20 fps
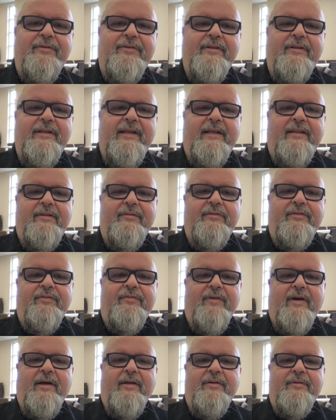the death of his
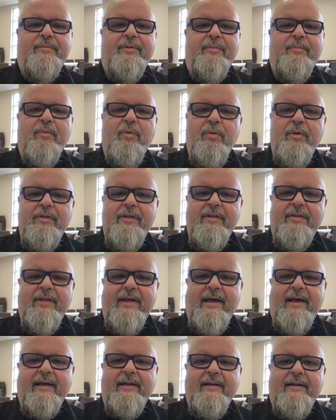father. But more than
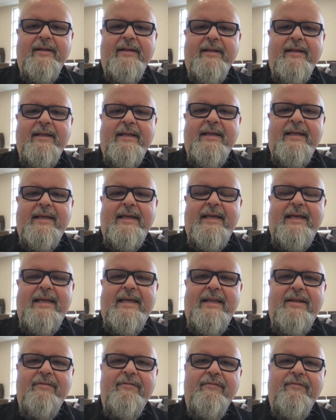that,
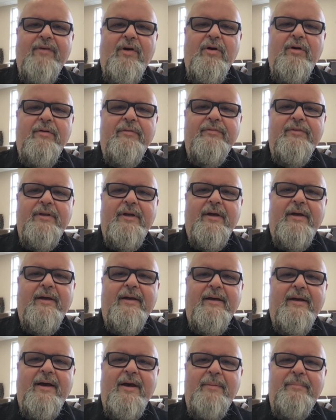it involved
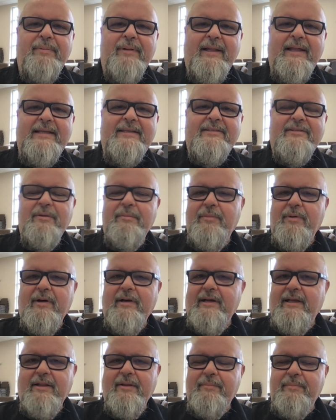a place
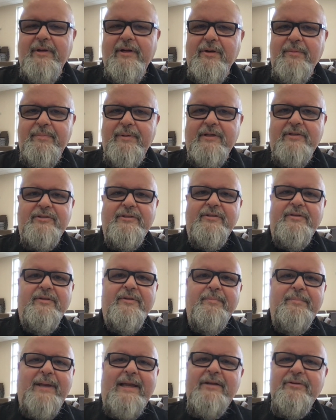among, in the bigger picture,
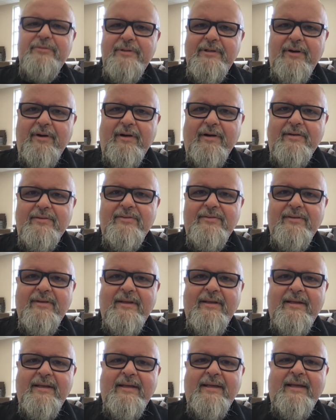the patriarchs.
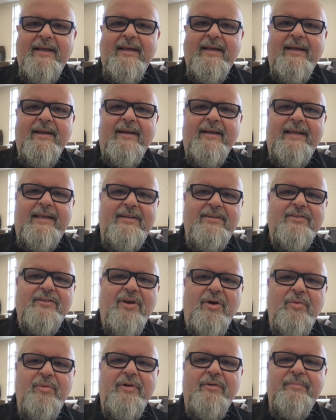
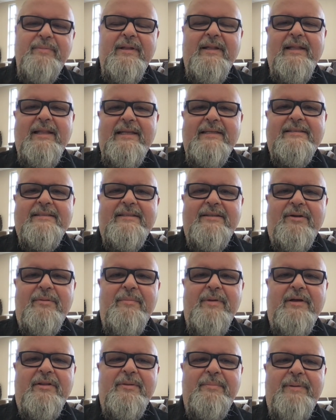Esau would have been listed
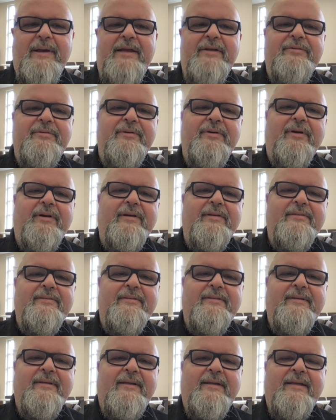among the patriarchs,
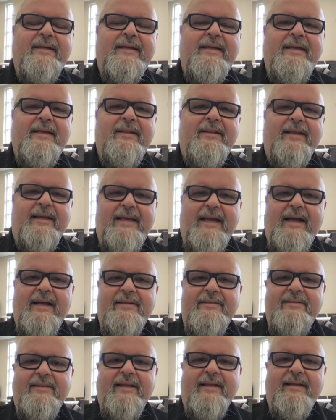the
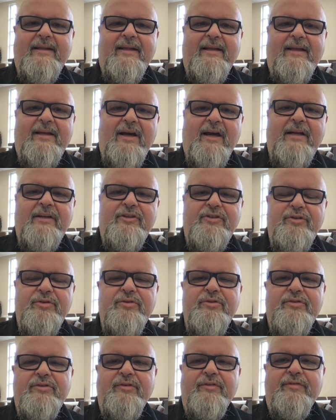guys that God
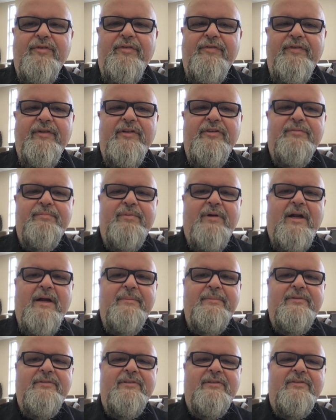used to fulfill his
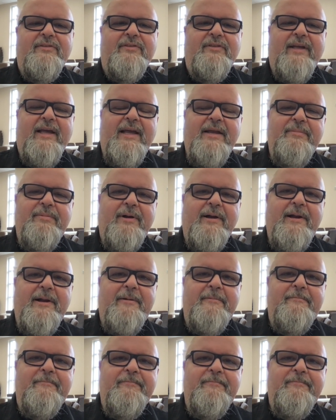promises to Abraham.